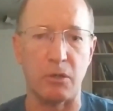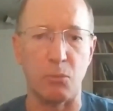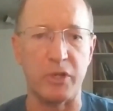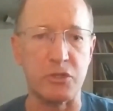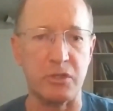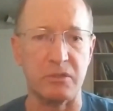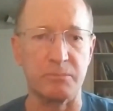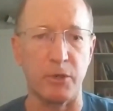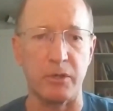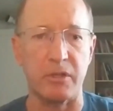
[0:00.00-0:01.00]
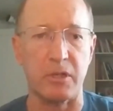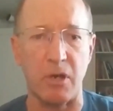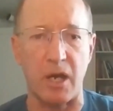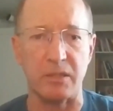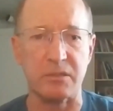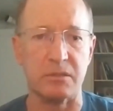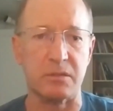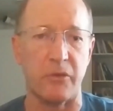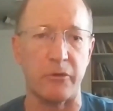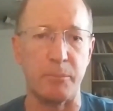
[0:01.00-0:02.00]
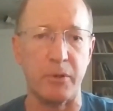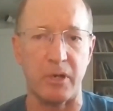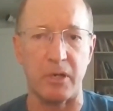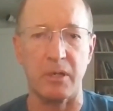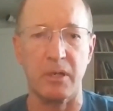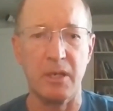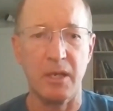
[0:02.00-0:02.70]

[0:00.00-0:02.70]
which is burned across the southern part,